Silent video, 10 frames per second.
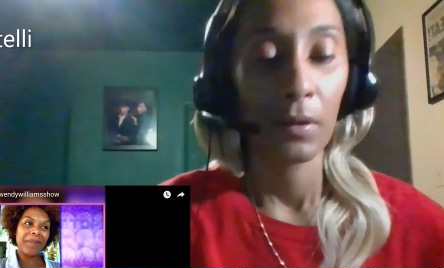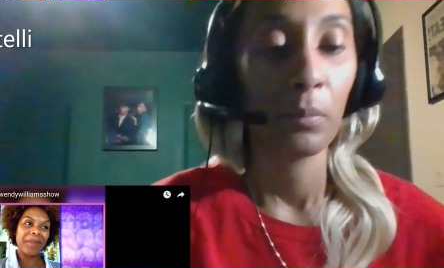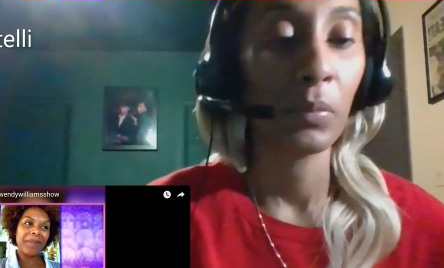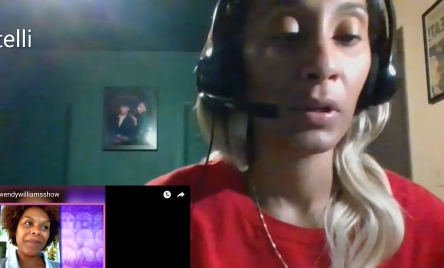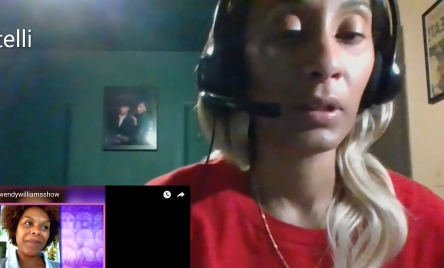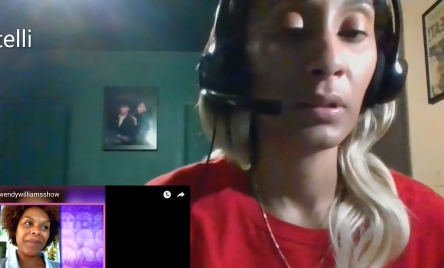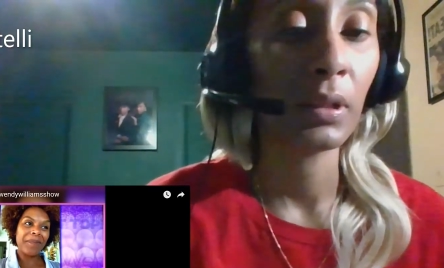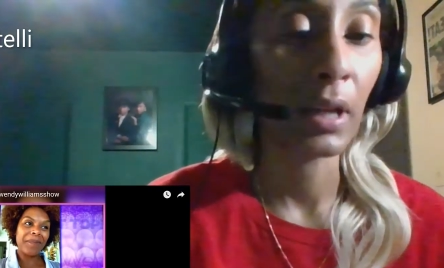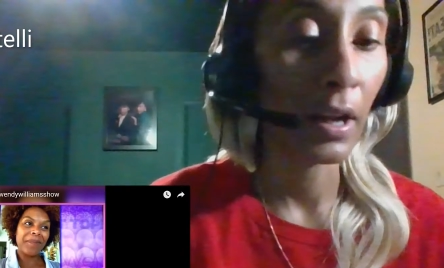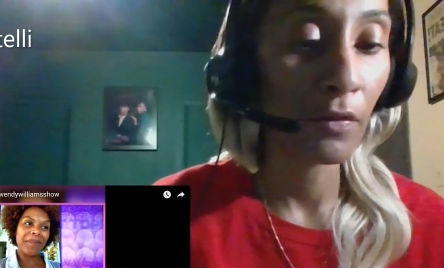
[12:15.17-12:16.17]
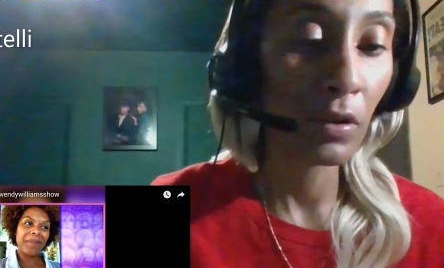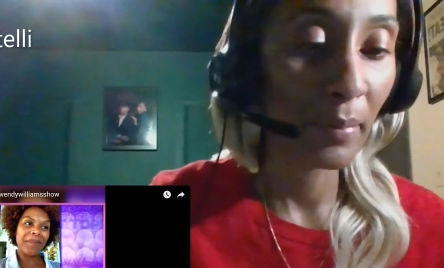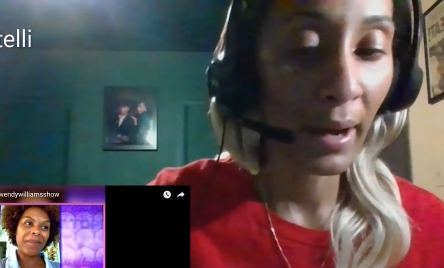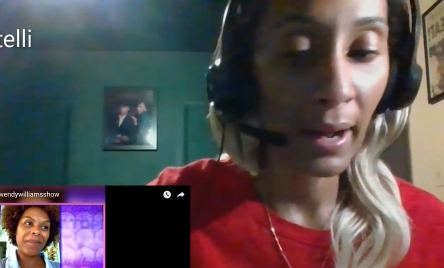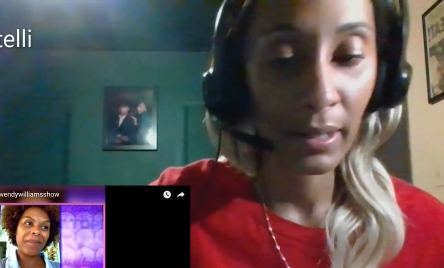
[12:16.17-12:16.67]
Speaker 1: but
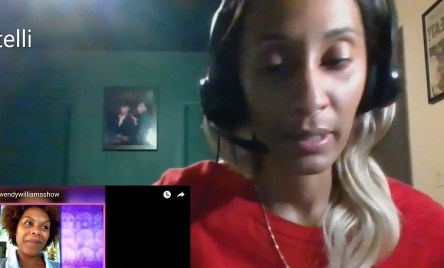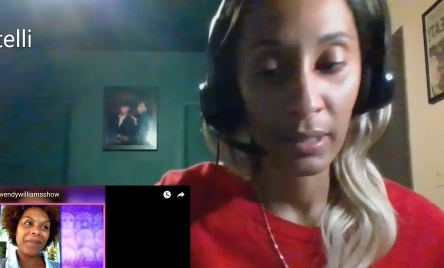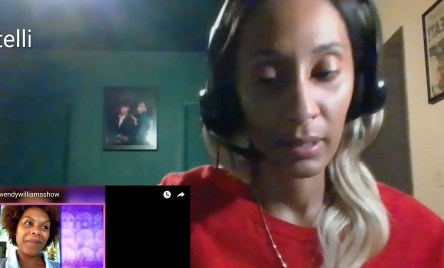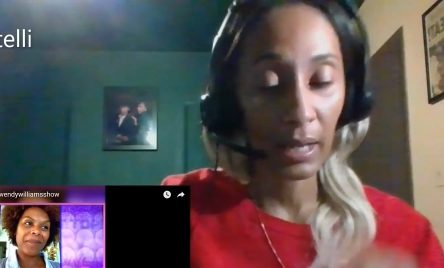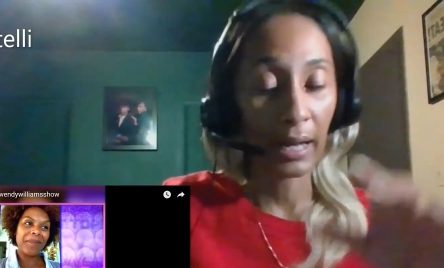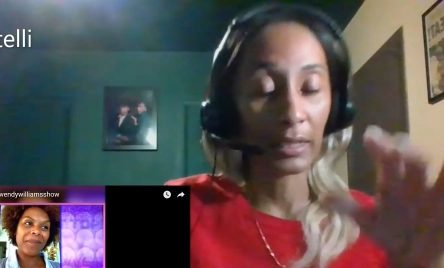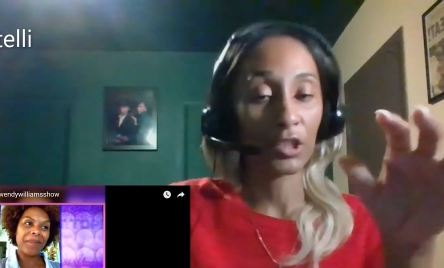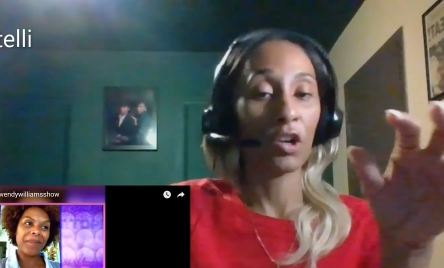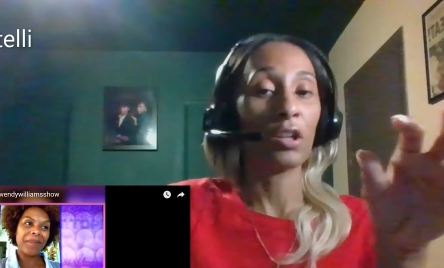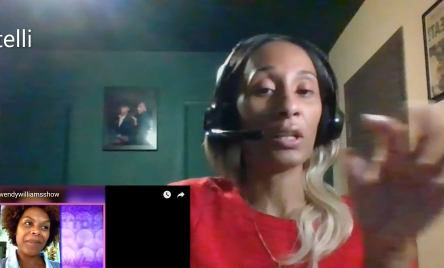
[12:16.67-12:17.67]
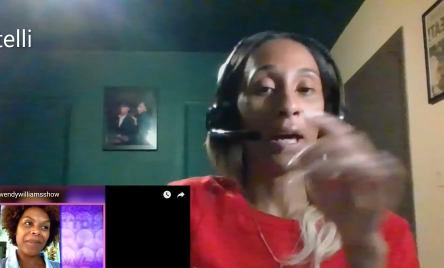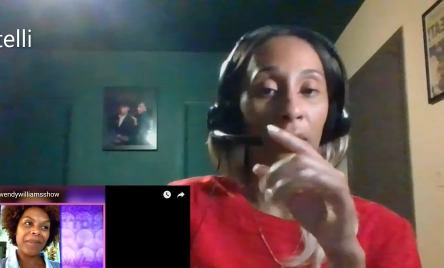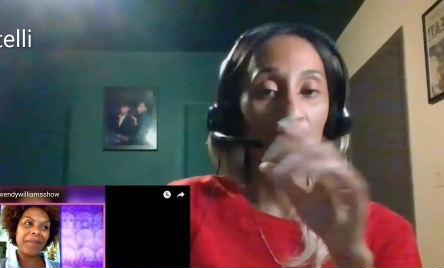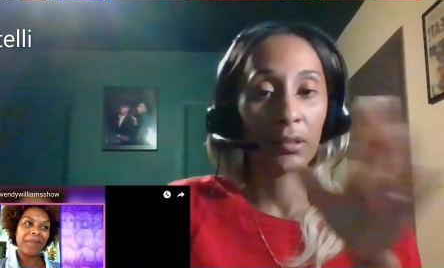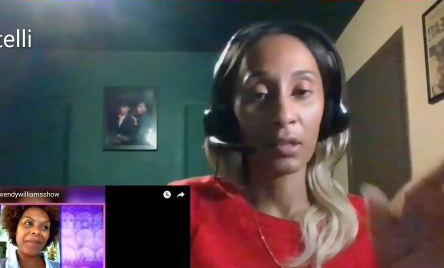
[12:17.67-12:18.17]
everybody i saw a lot
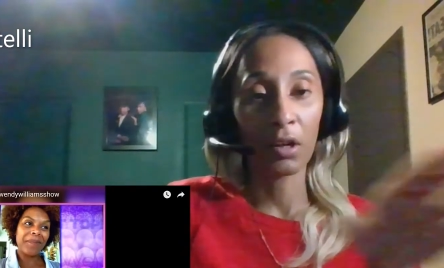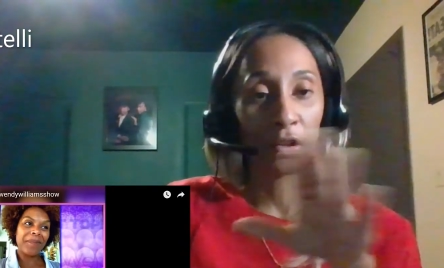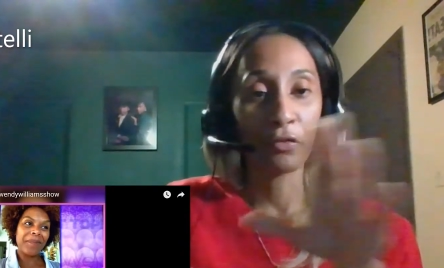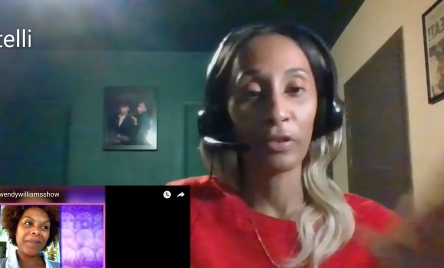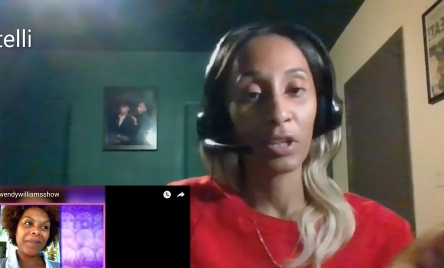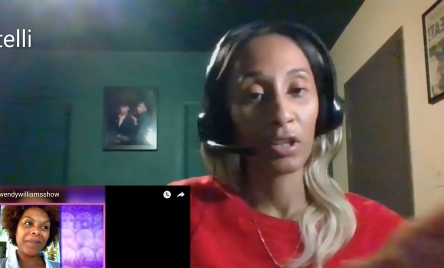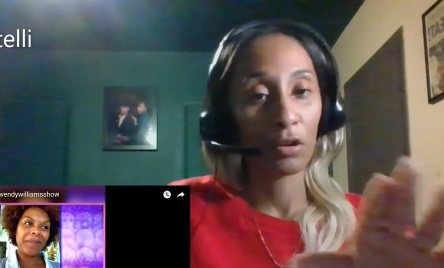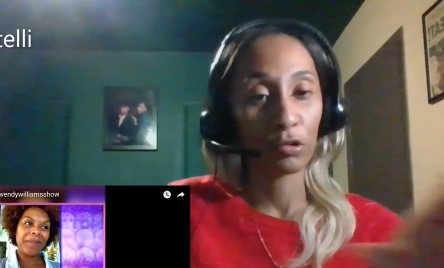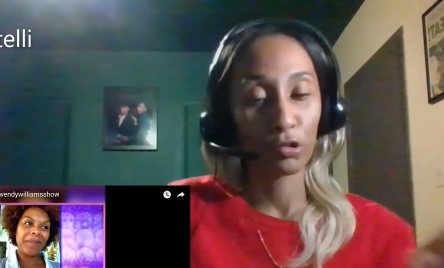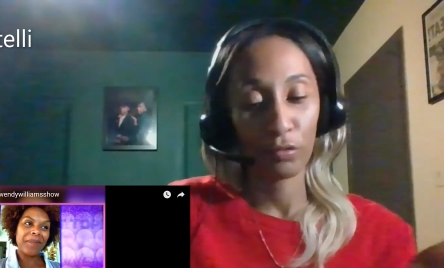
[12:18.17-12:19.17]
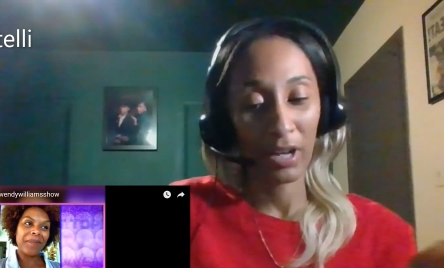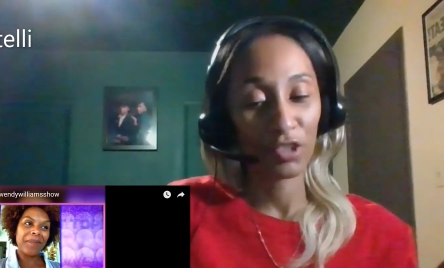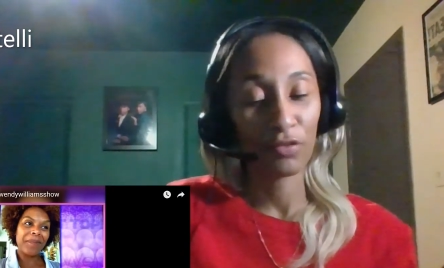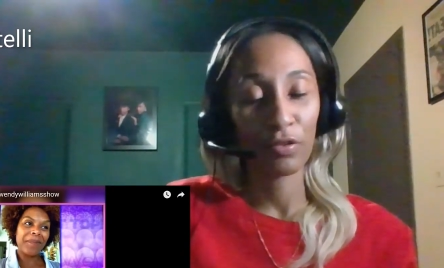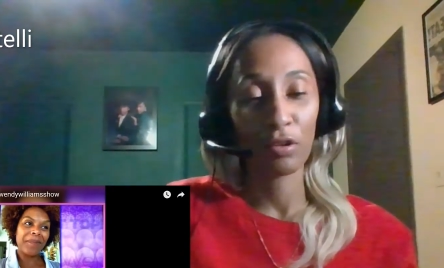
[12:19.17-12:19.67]
of other videos
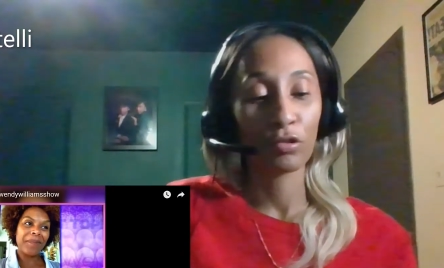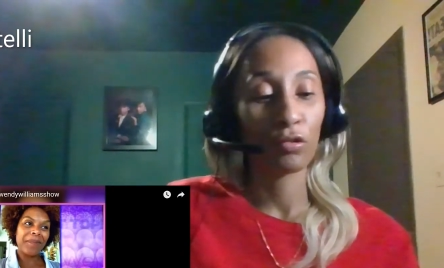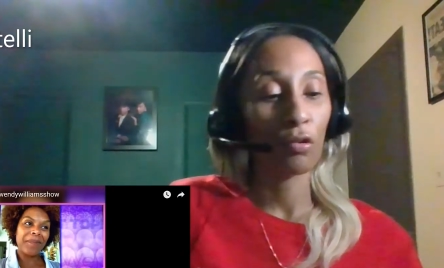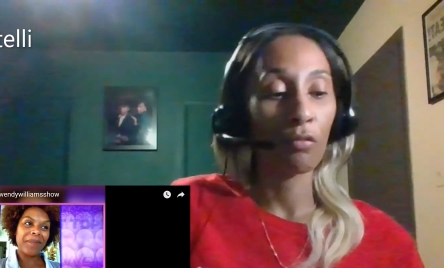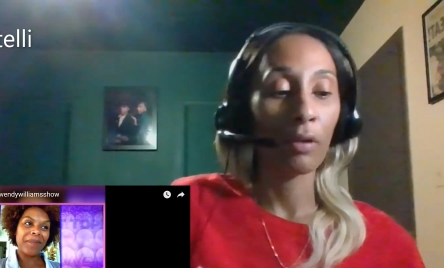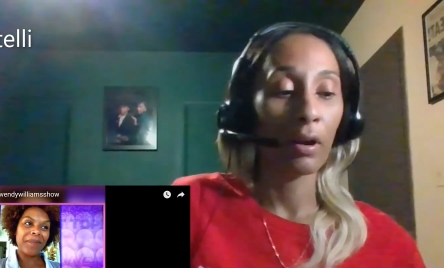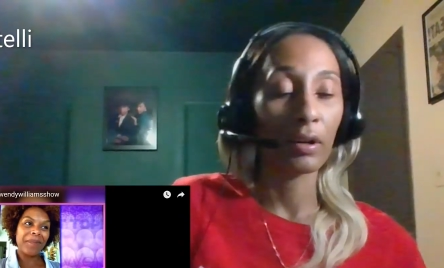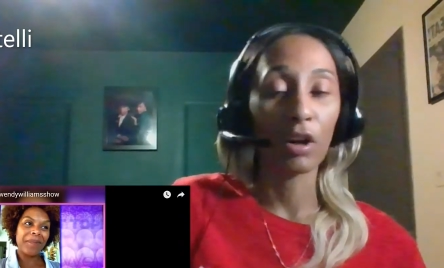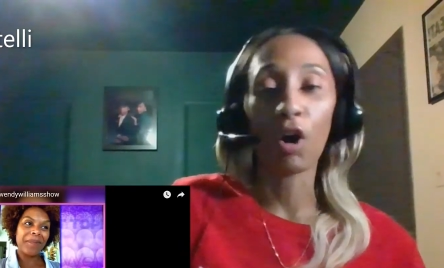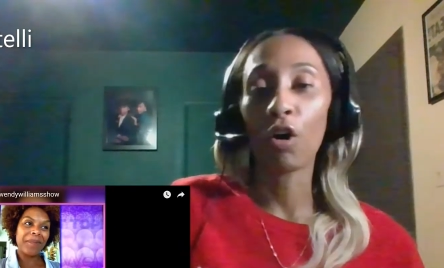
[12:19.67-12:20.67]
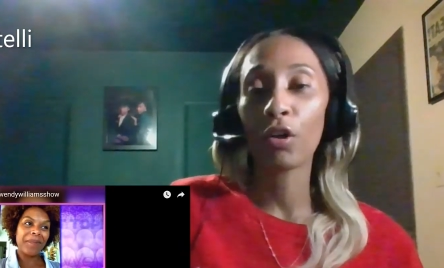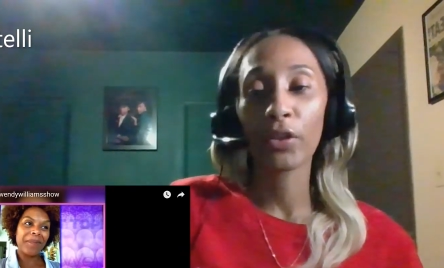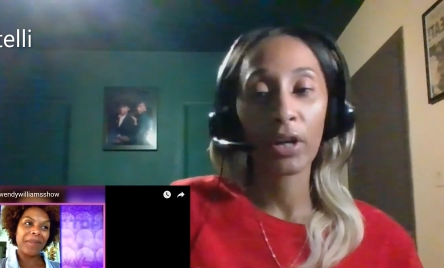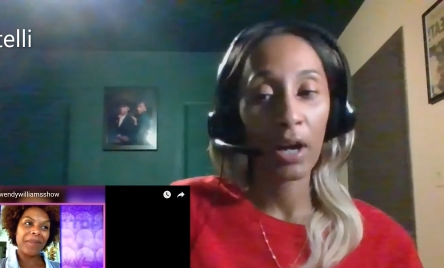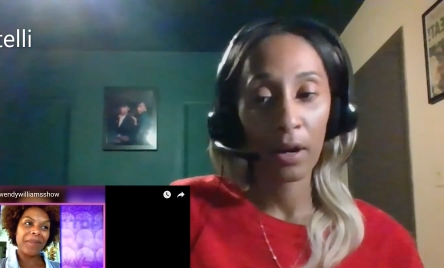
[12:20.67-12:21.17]
reaction videos going around and all the
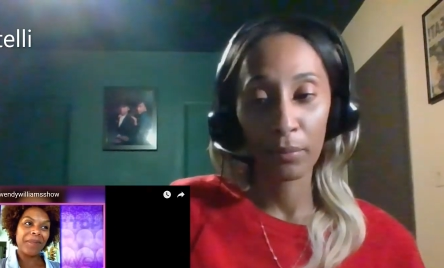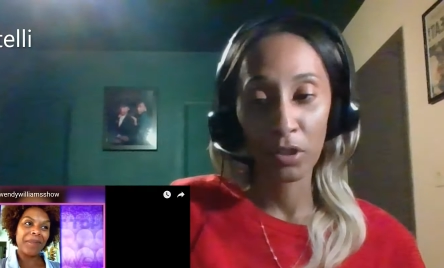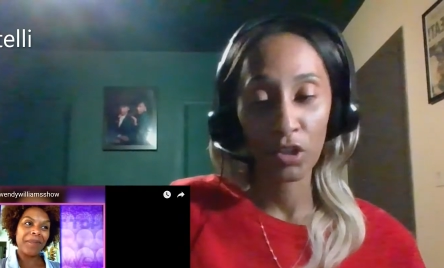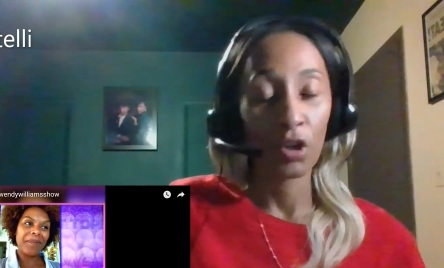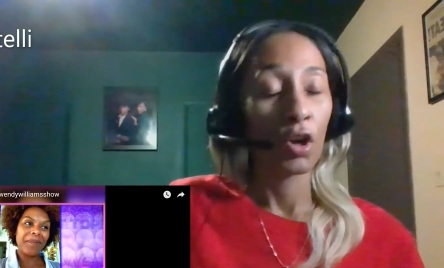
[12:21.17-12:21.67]
comments